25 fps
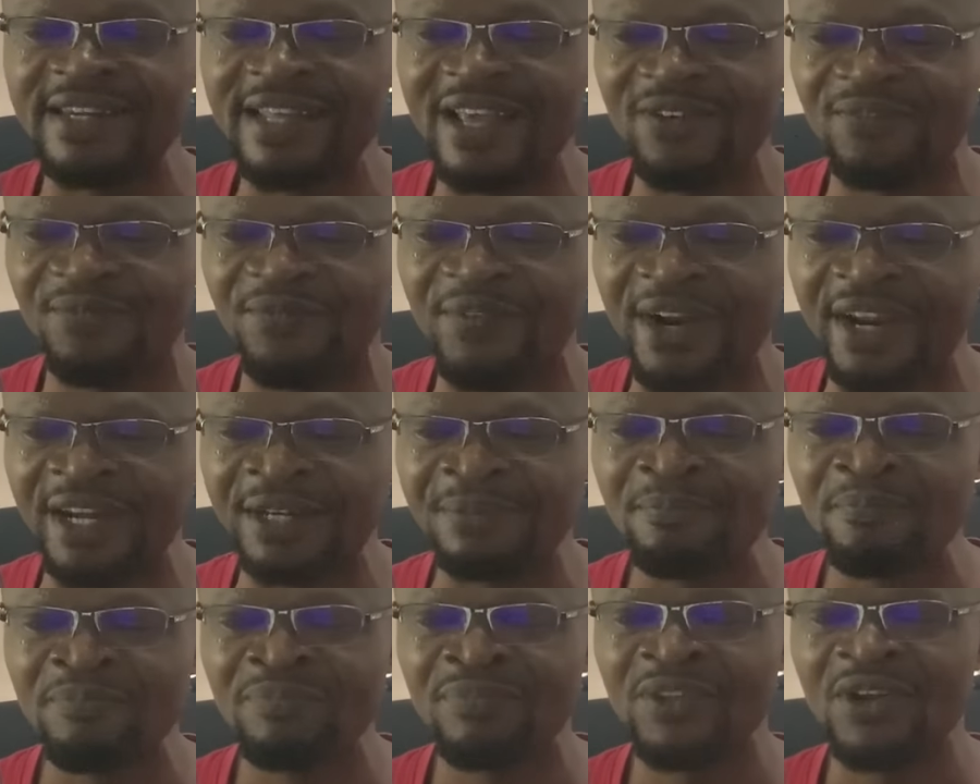dear
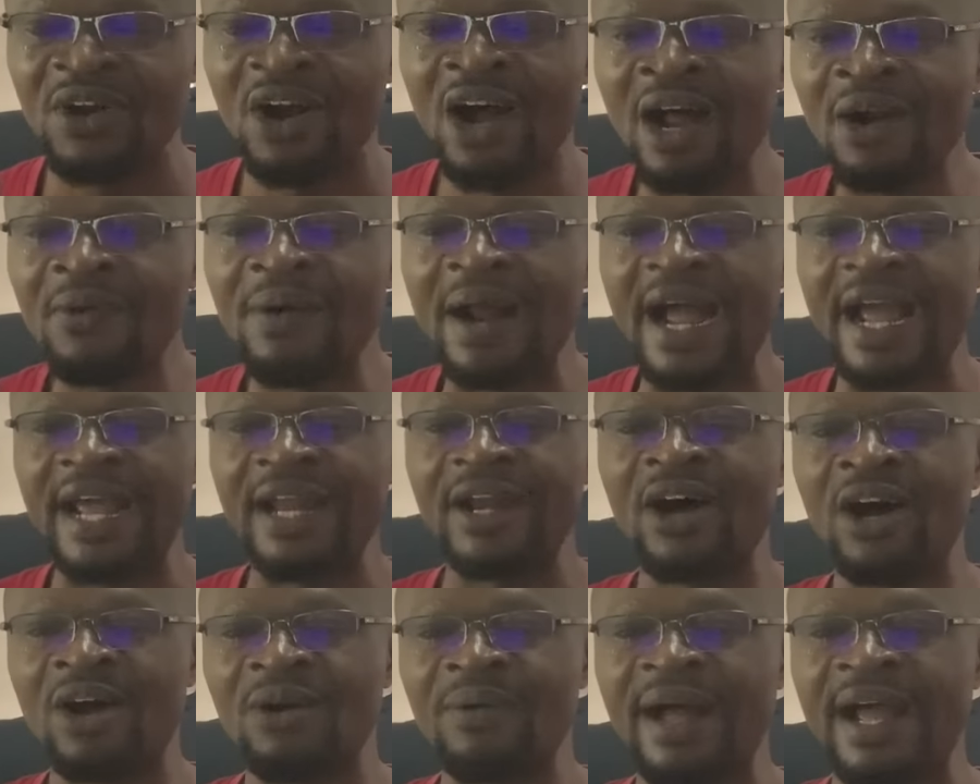friend. All
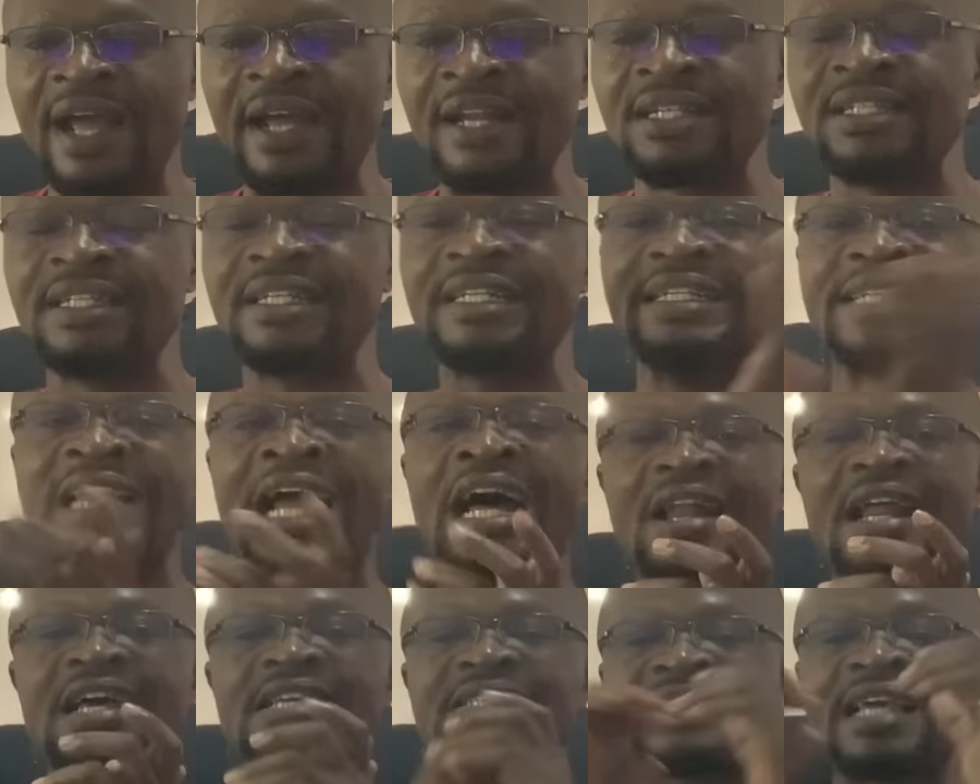right.
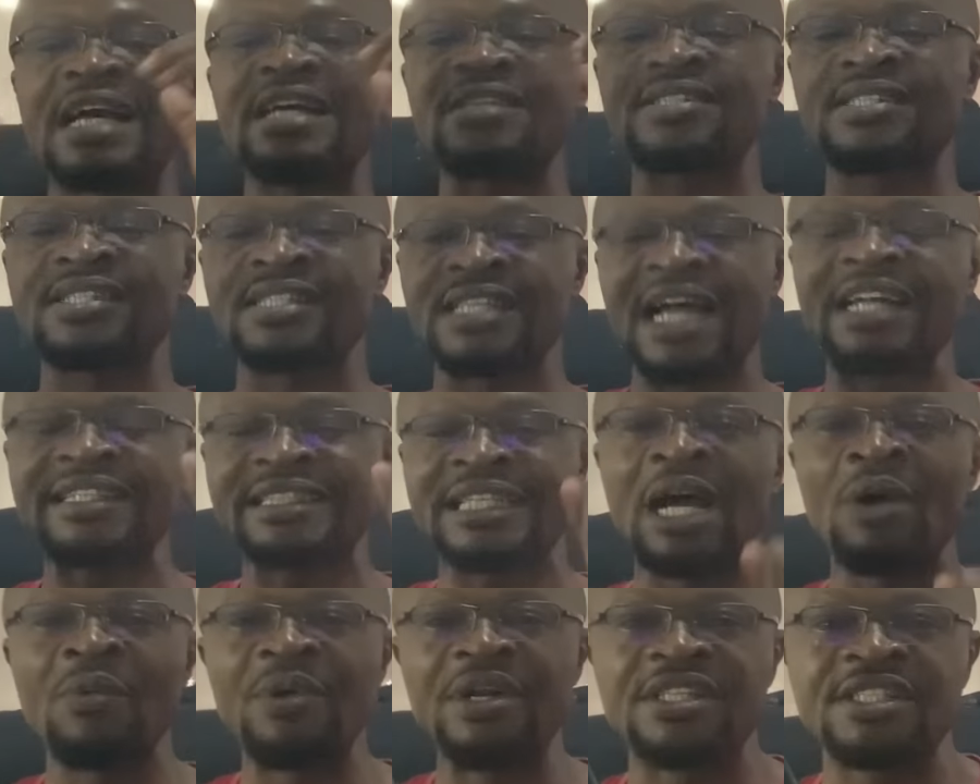Now, let's get
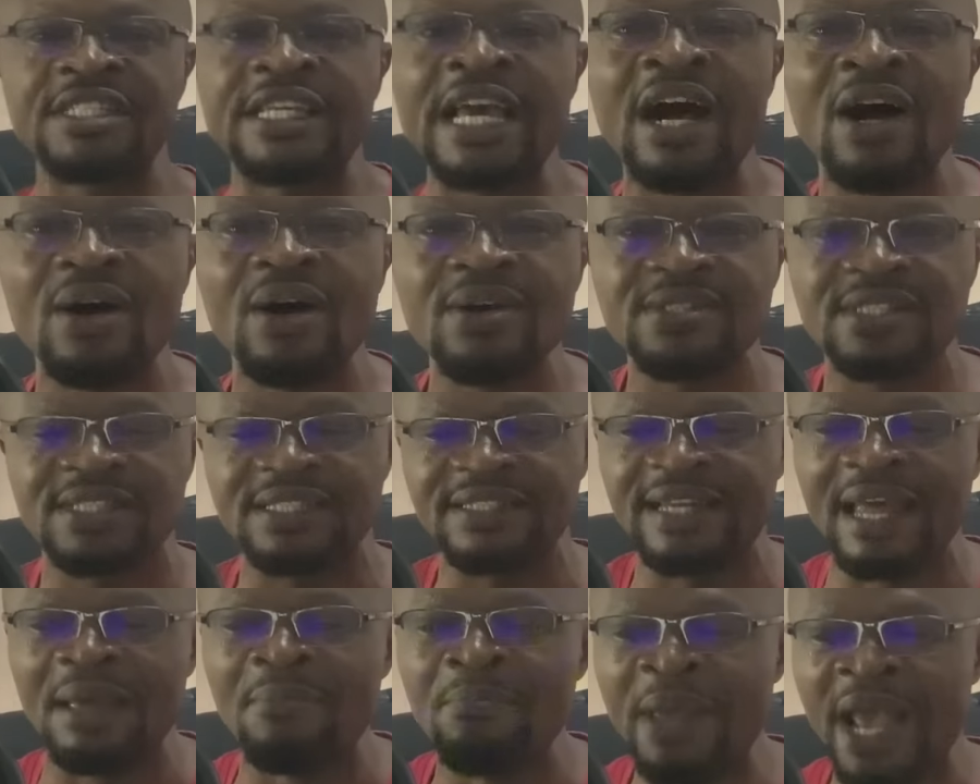started with
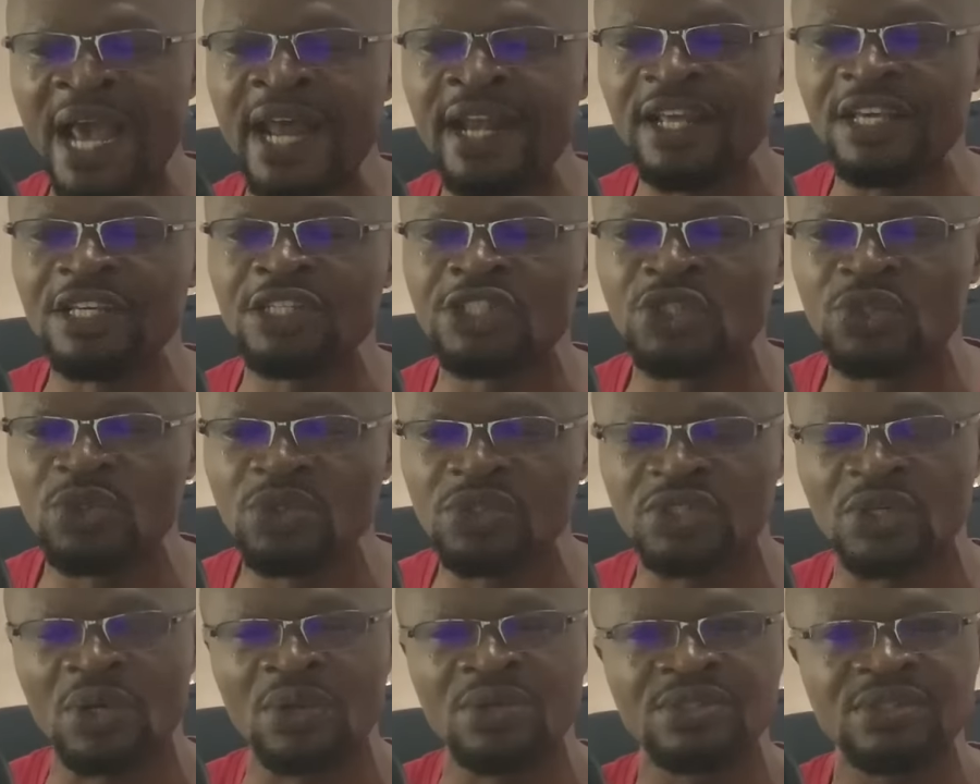Chelsea. The main
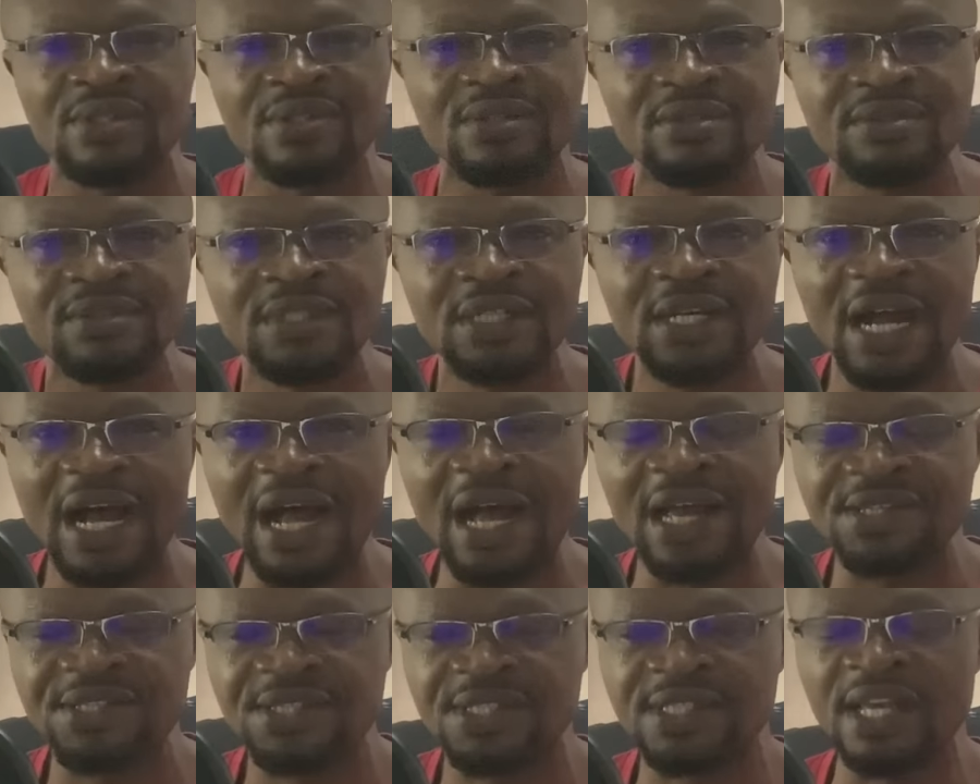issues on
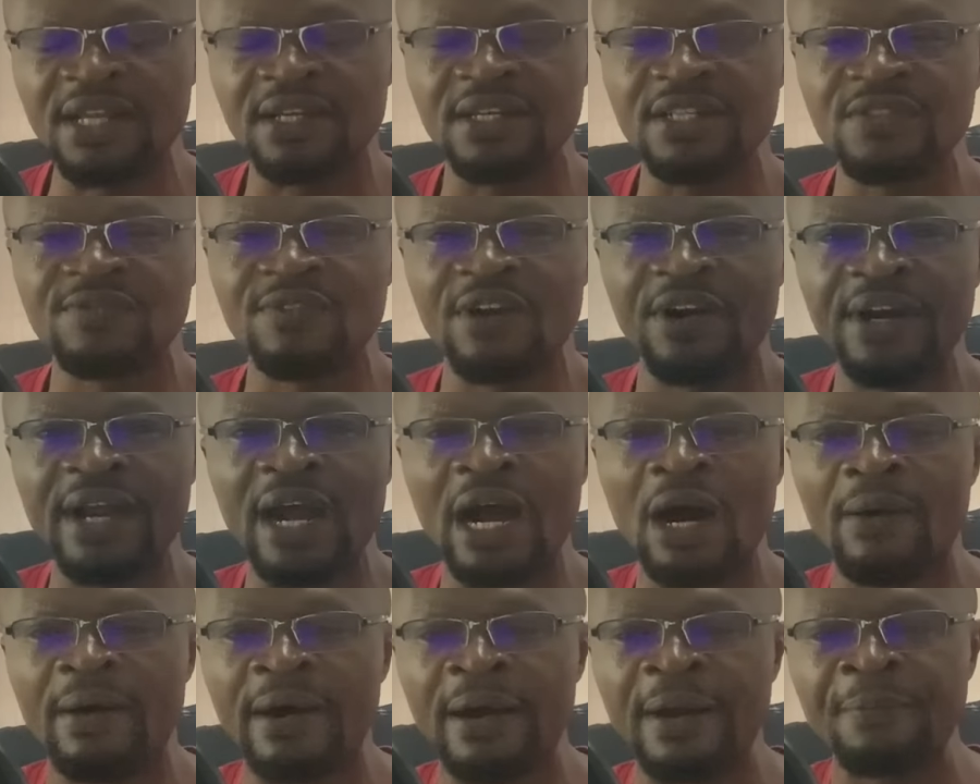at stake this very
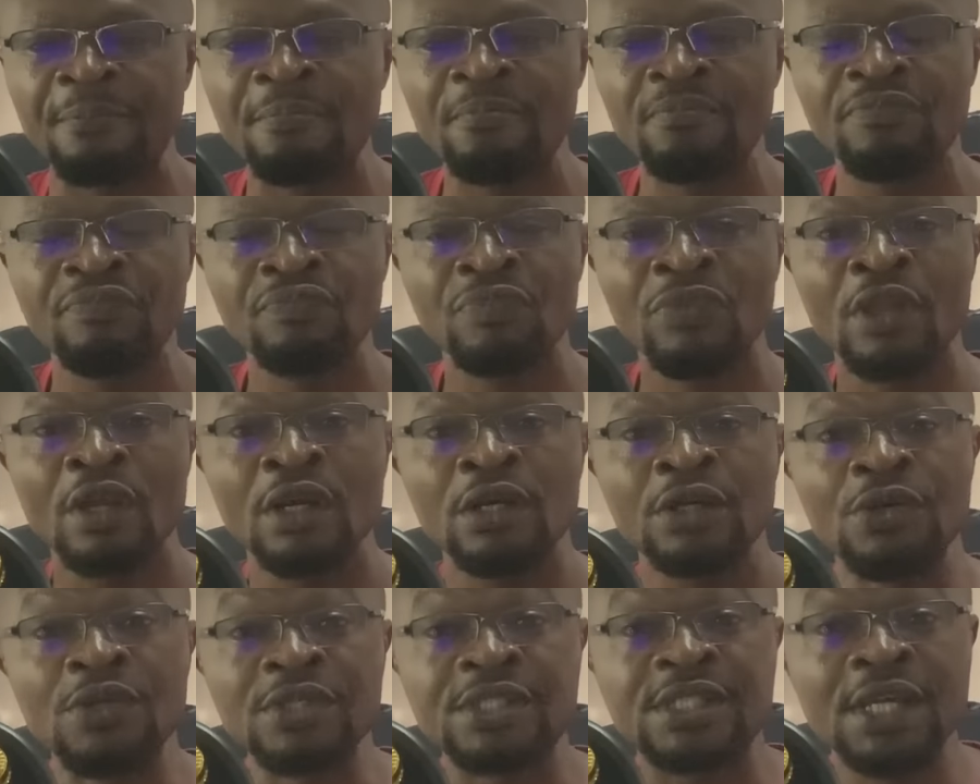hour.
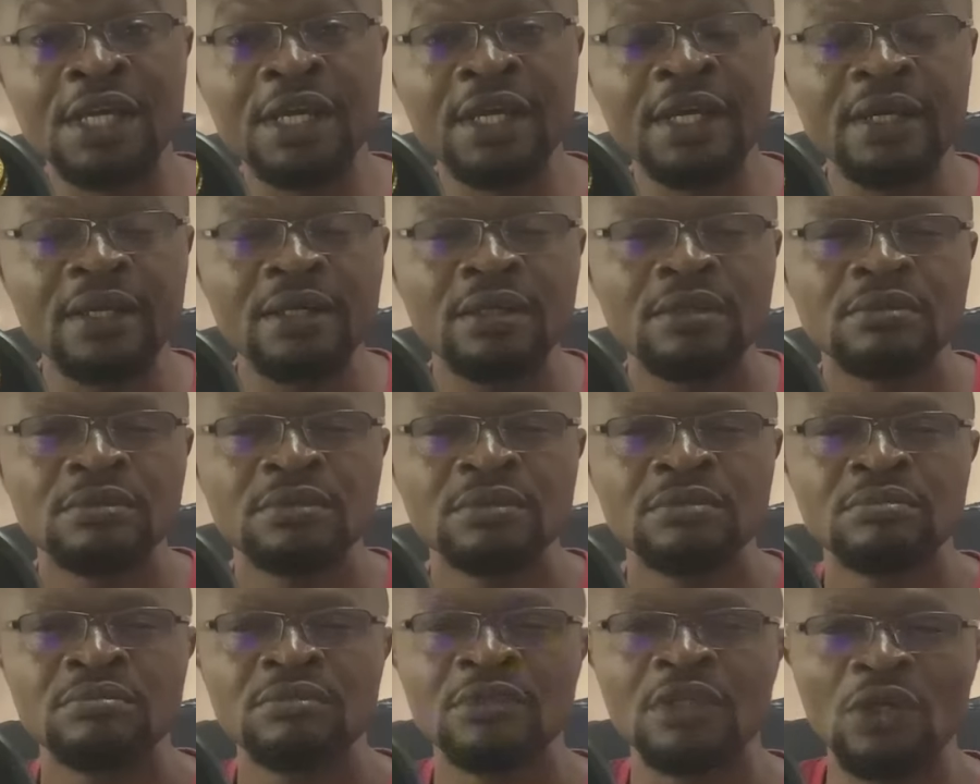You see,
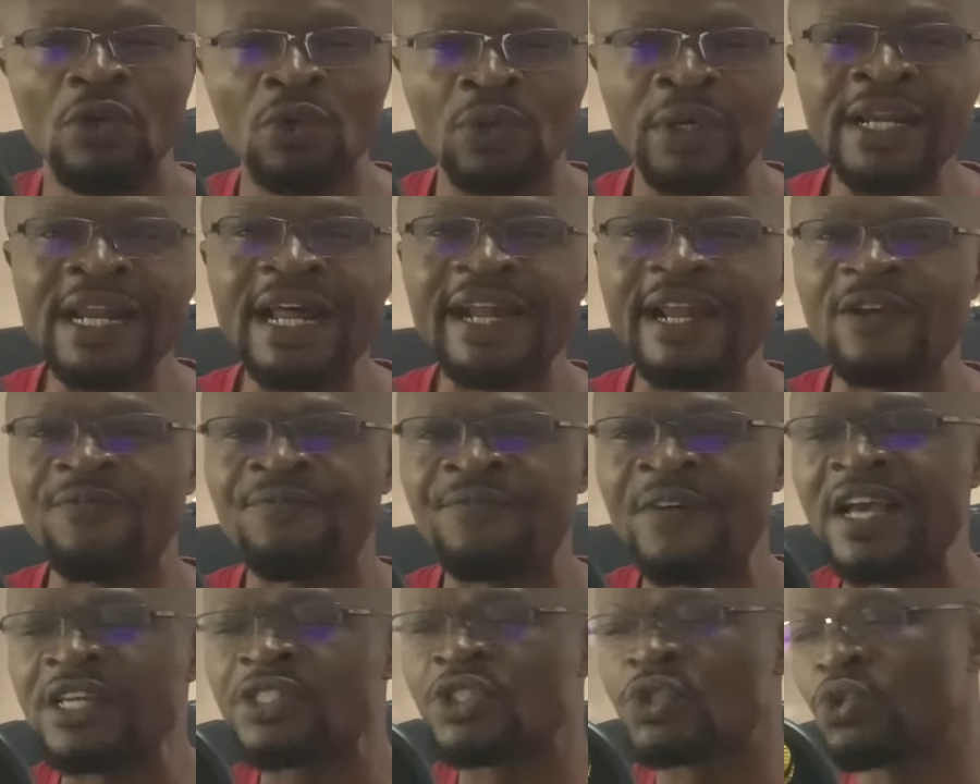looking at the
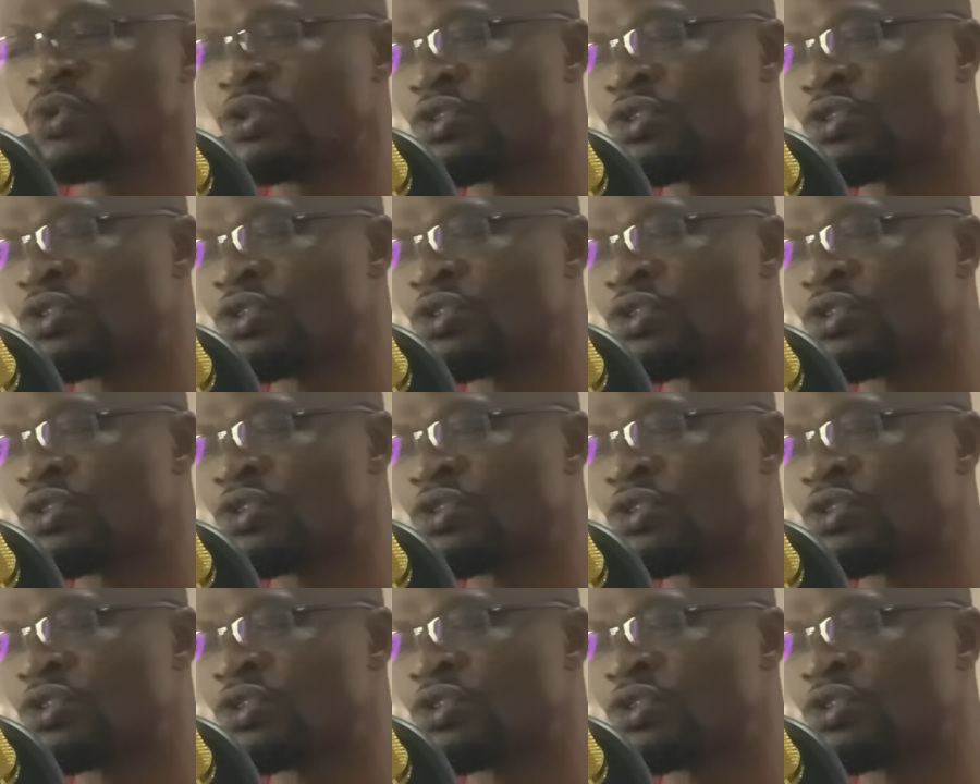first